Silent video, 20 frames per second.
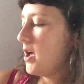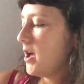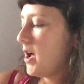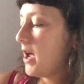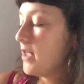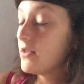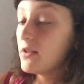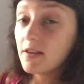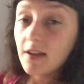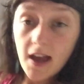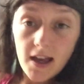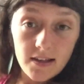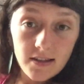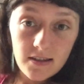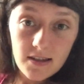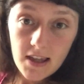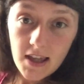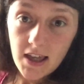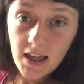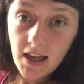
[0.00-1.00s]
And the
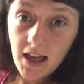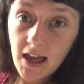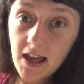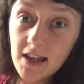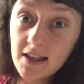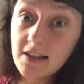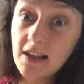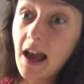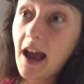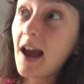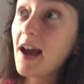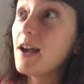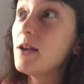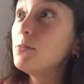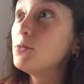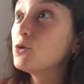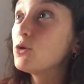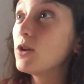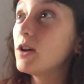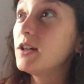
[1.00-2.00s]
last thing is, I
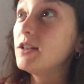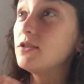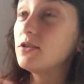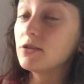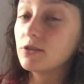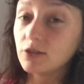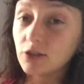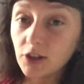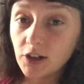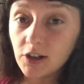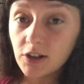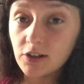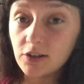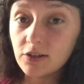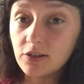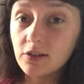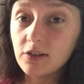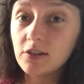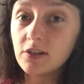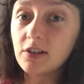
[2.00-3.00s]
am trying to
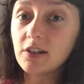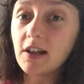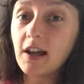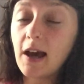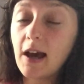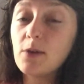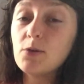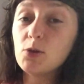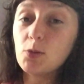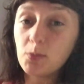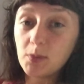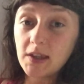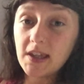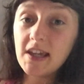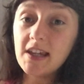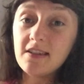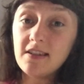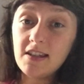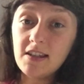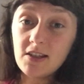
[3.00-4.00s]
learn how to
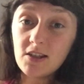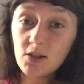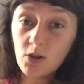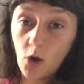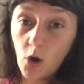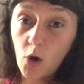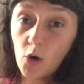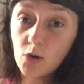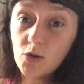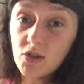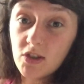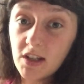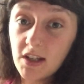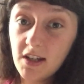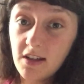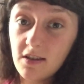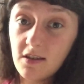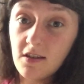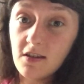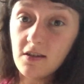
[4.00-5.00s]
play these songs
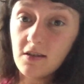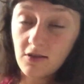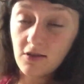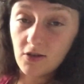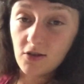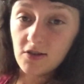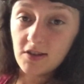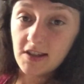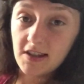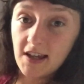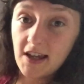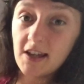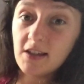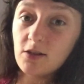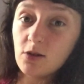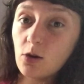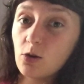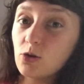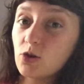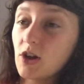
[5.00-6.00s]
in the 30 day
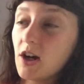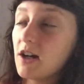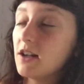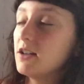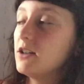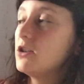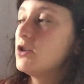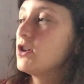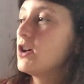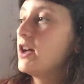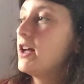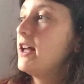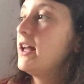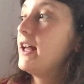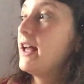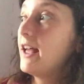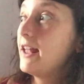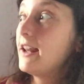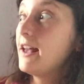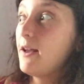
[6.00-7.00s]
song challenge,
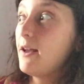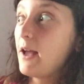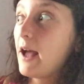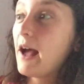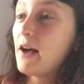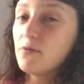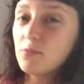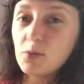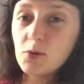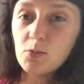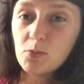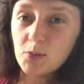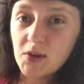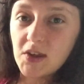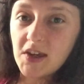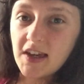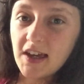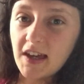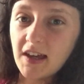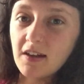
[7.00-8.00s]
and I have been
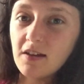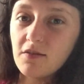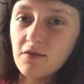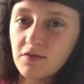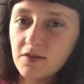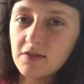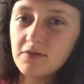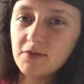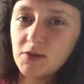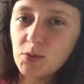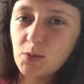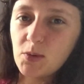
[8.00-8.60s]
playing 50